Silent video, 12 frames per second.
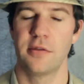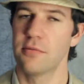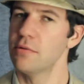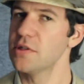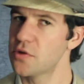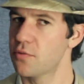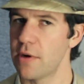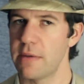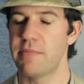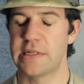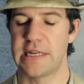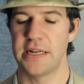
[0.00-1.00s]
There was great
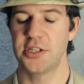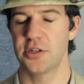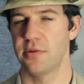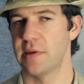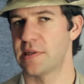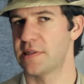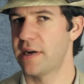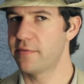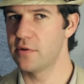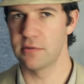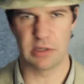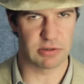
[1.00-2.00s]
potential with
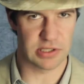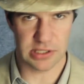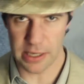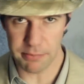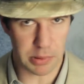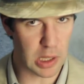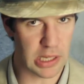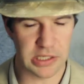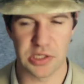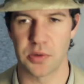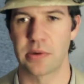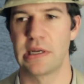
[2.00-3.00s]
several, subplot
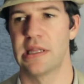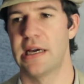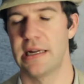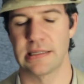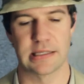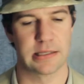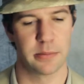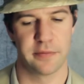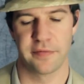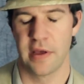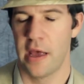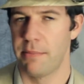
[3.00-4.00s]
storylines and some of